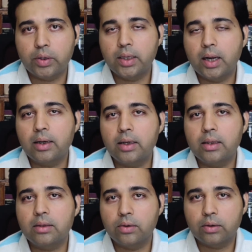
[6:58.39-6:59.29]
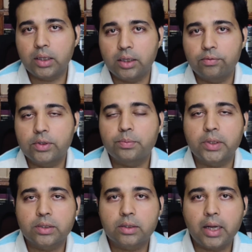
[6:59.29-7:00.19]
in Article 13 which
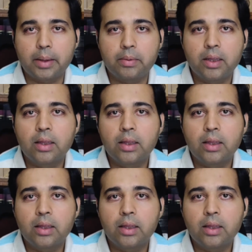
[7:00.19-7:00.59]
prescribed